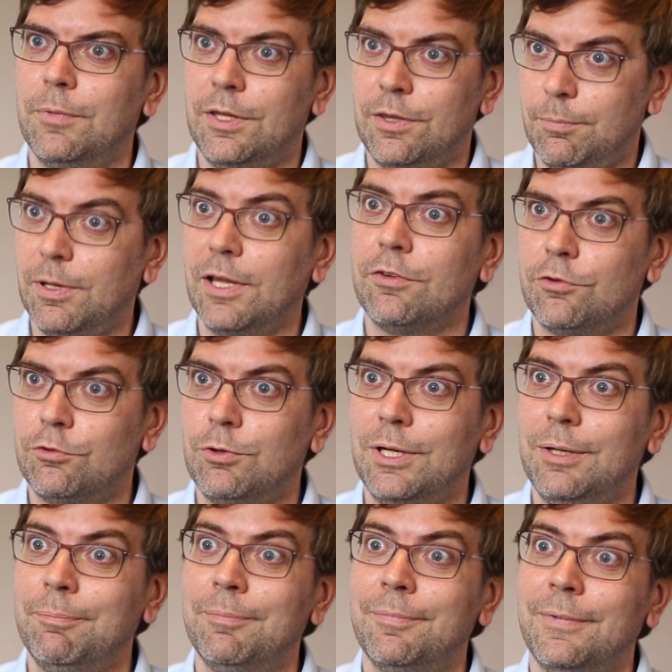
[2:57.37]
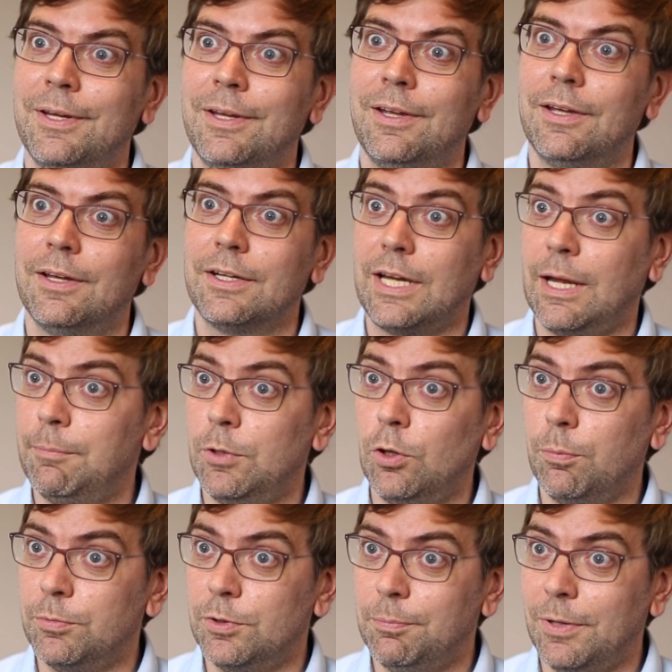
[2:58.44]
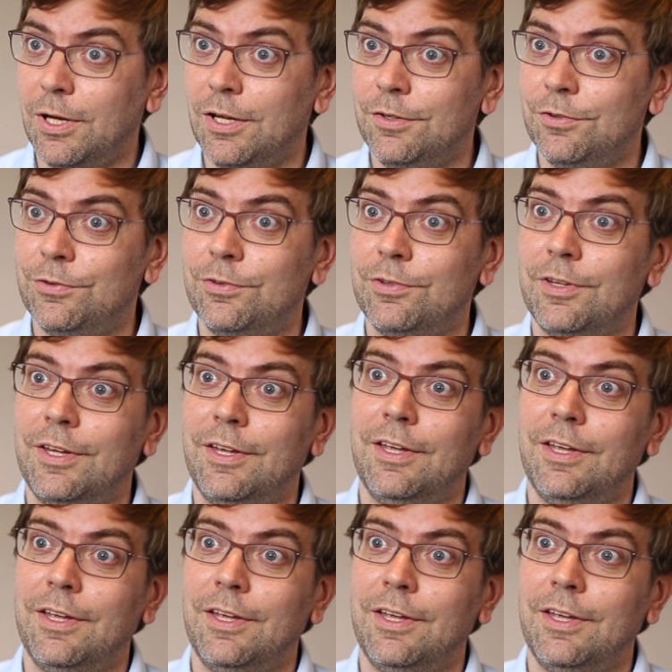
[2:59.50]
in the bloodstream can be optimized.